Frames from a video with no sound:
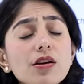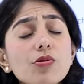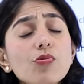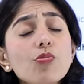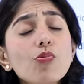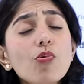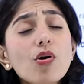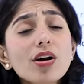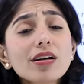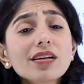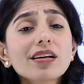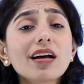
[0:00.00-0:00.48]
and
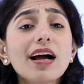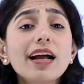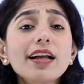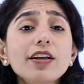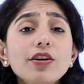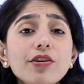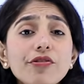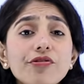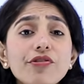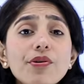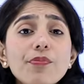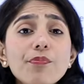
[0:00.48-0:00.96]
what
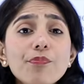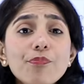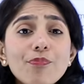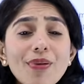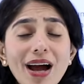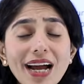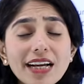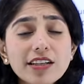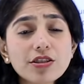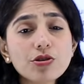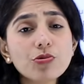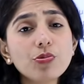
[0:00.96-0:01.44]
kind of
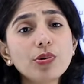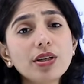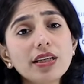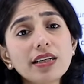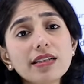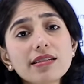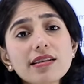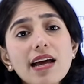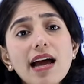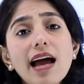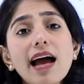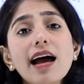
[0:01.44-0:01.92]
impact will
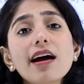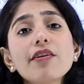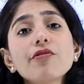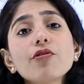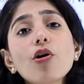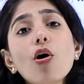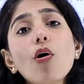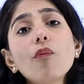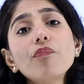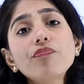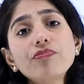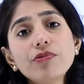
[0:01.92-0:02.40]
it have
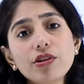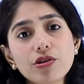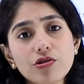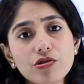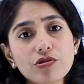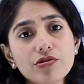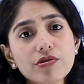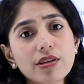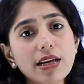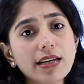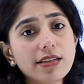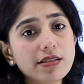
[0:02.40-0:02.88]
on the
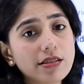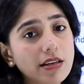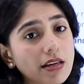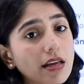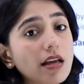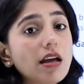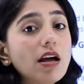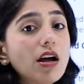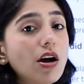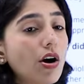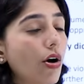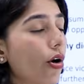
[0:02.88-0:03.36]

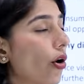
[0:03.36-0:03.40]
society?